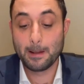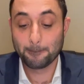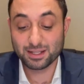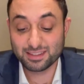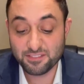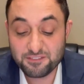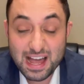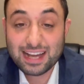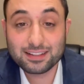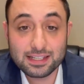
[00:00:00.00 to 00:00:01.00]
But the
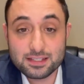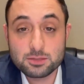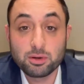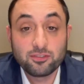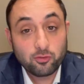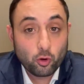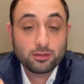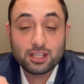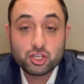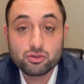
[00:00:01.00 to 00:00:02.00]
fact is, before
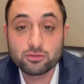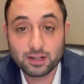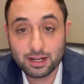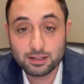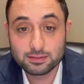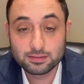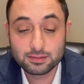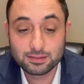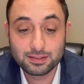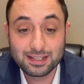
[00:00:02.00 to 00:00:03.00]
Teshuvah,
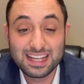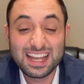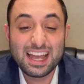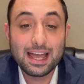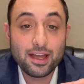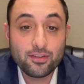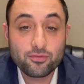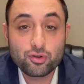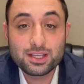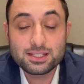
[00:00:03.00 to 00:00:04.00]

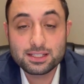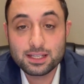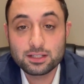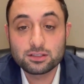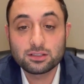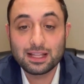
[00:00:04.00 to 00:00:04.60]
every single